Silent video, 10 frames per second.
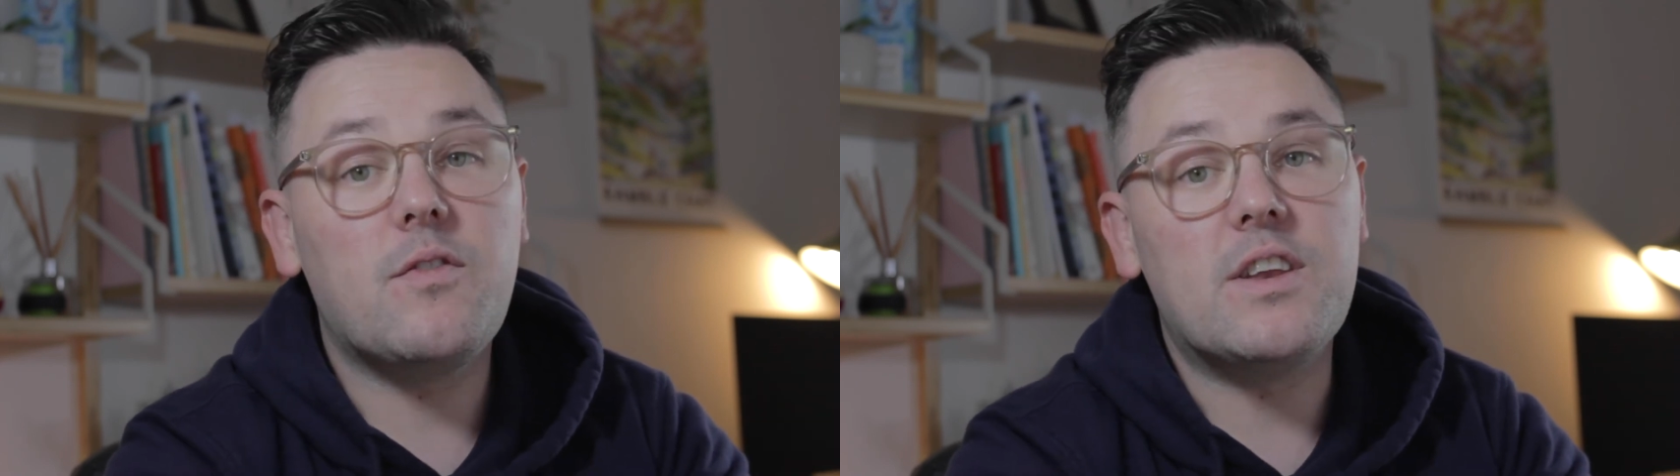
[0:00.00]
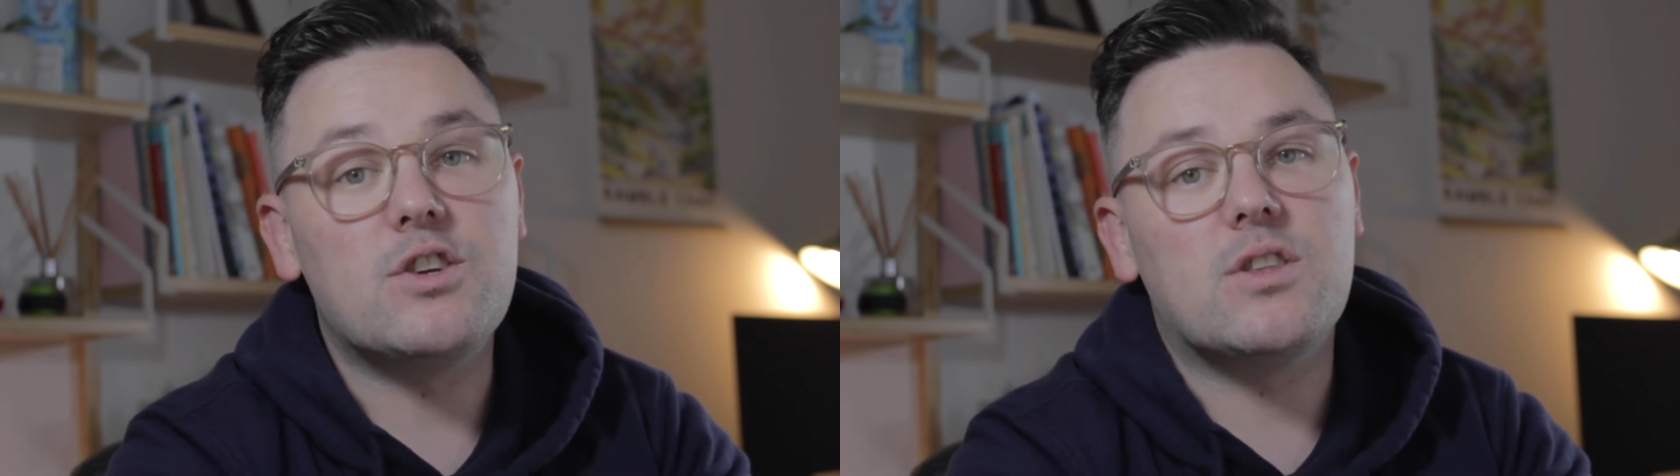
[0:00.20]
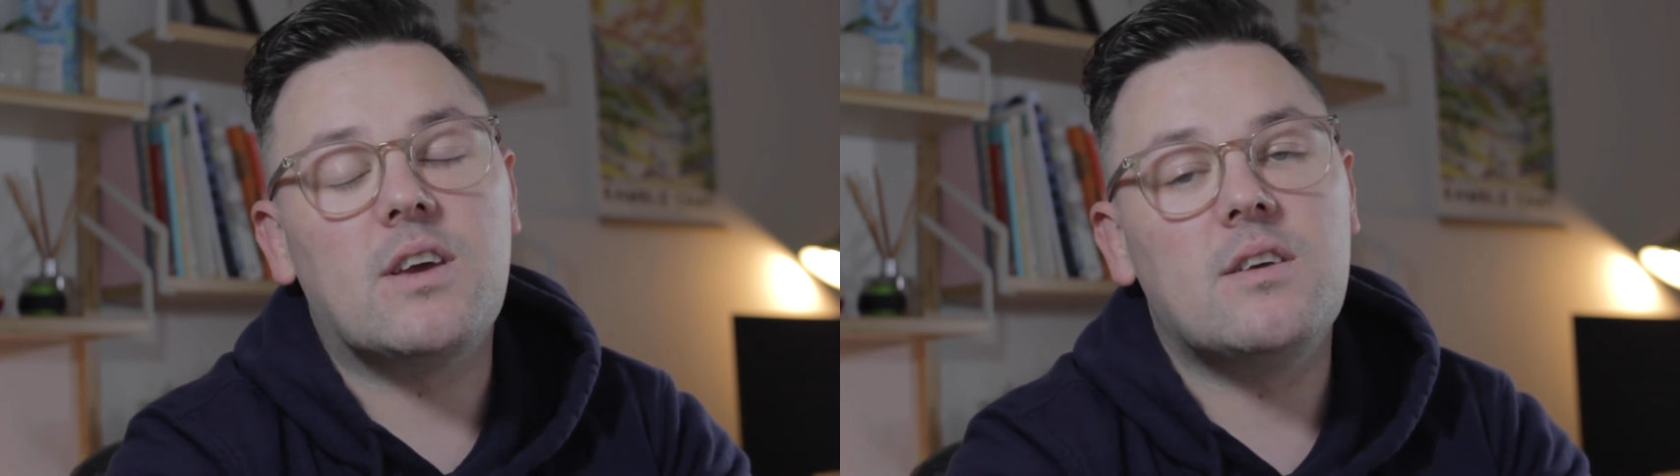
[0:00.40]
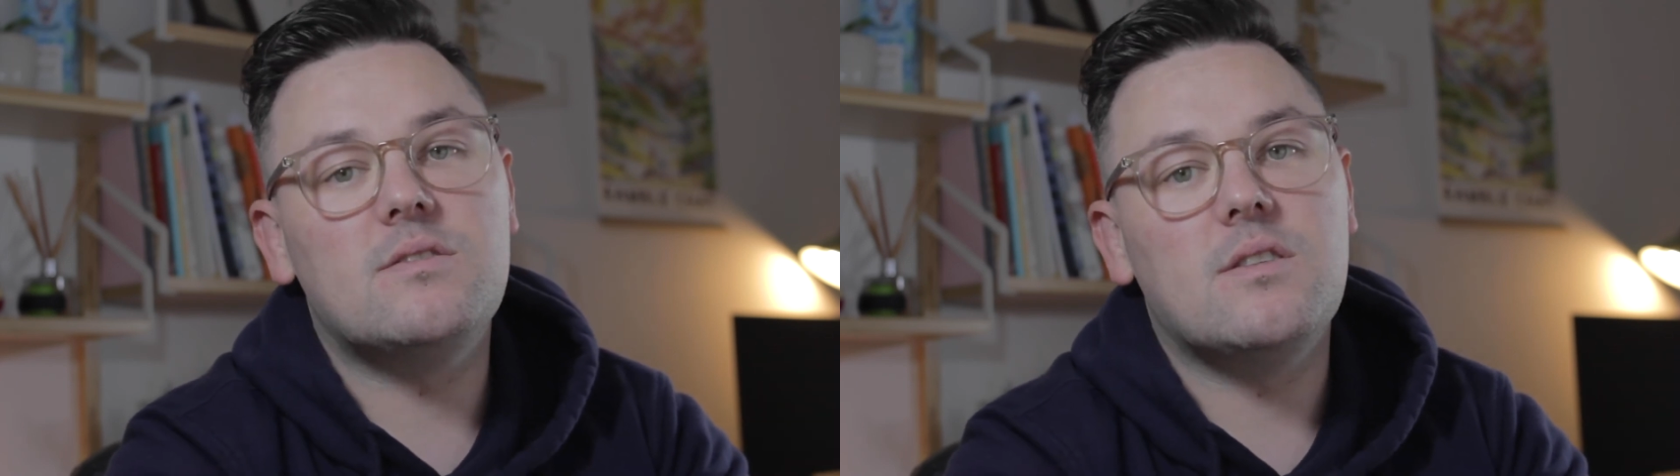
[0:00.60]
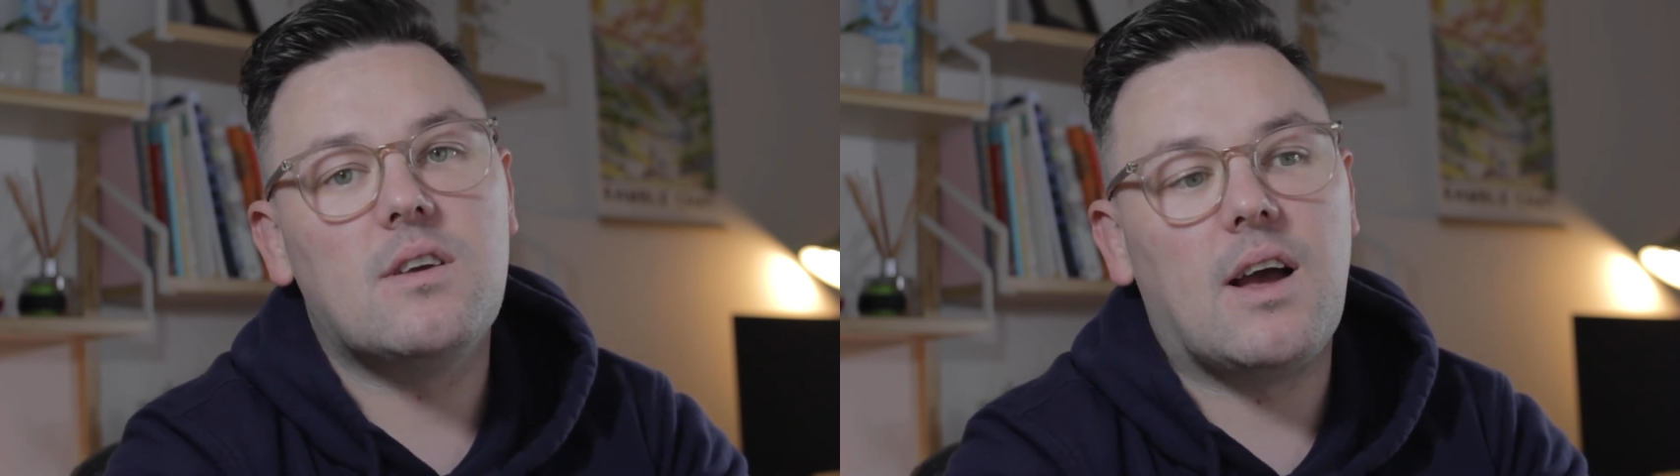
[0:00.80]
finish
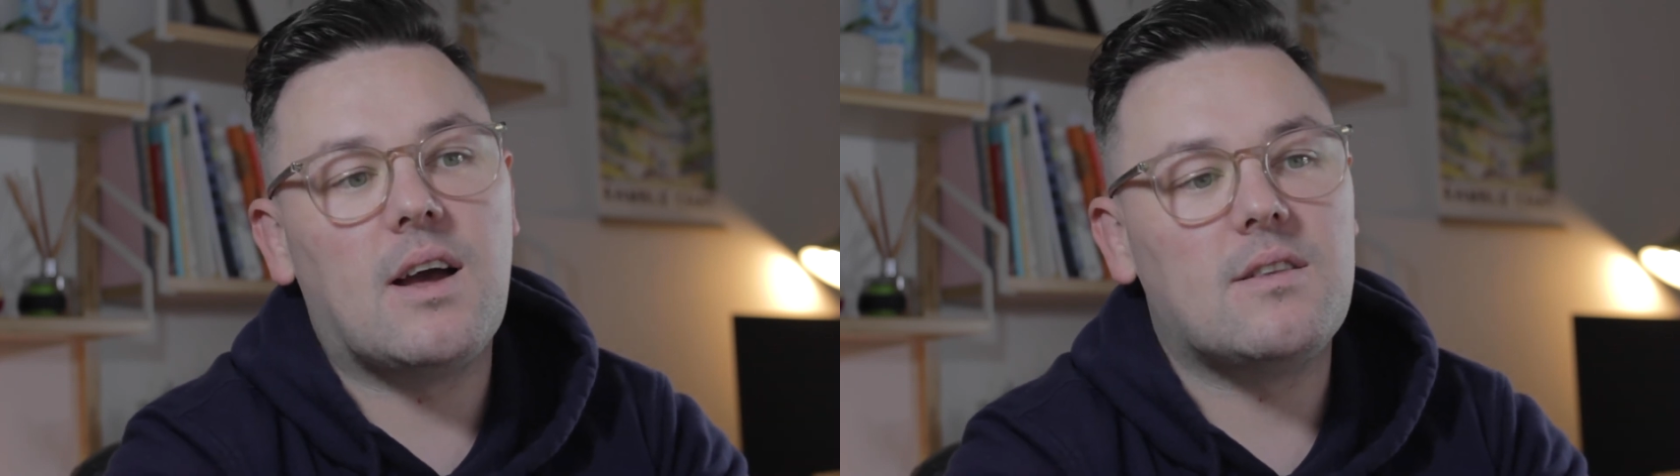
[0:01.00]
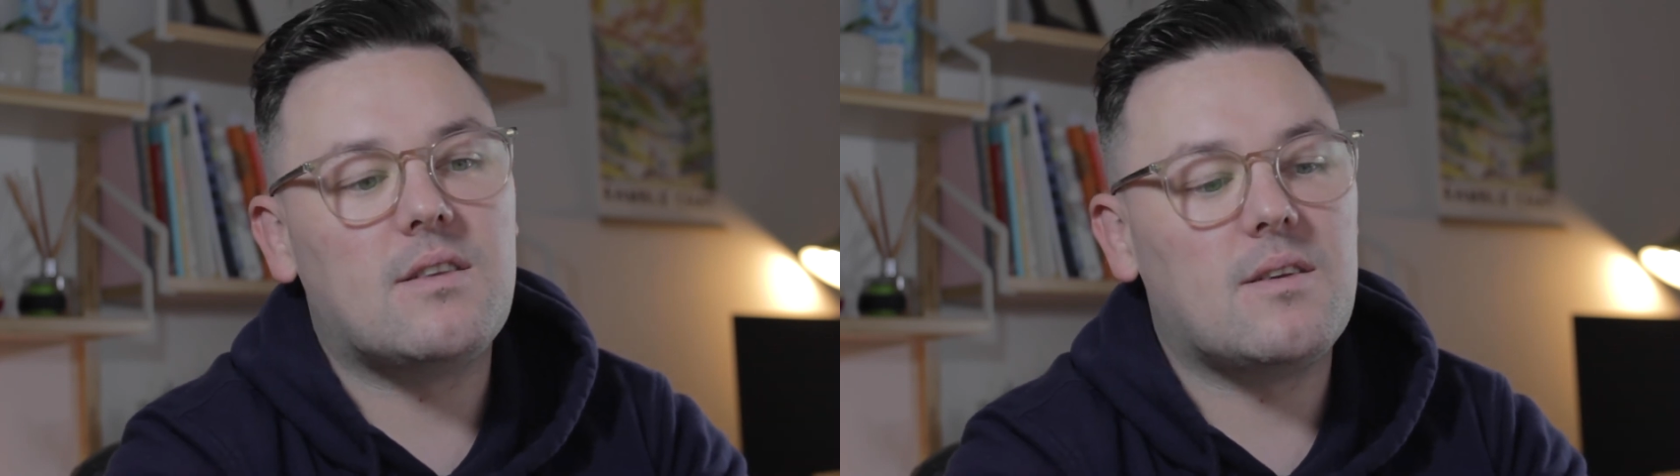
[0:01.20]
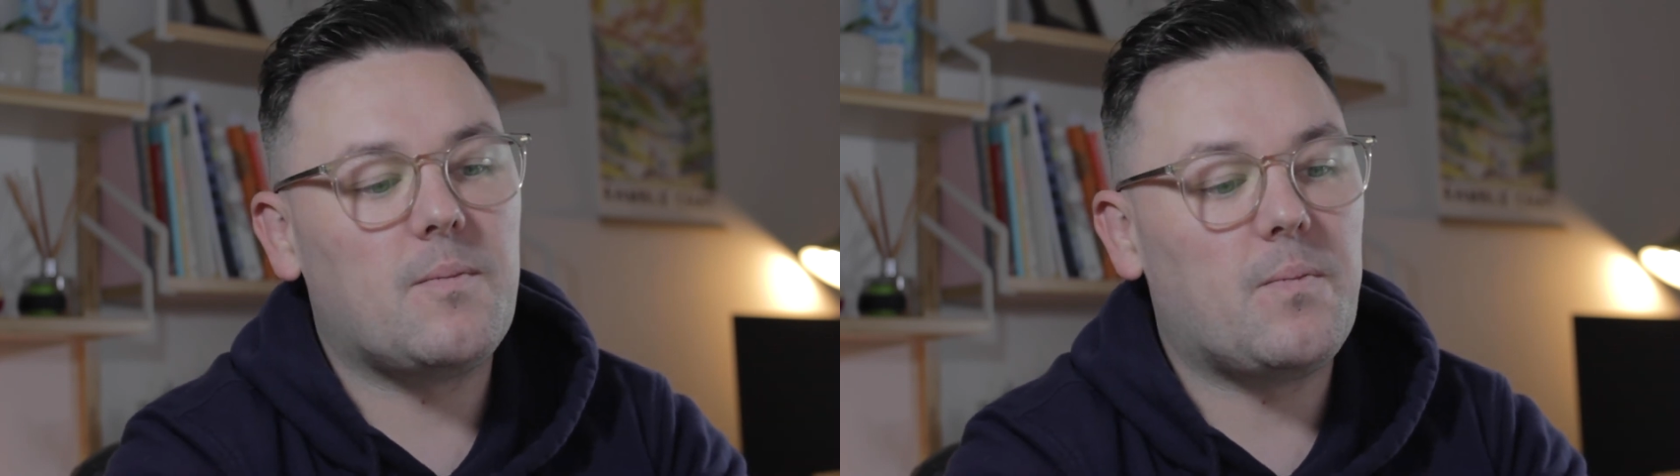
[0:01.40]
this, and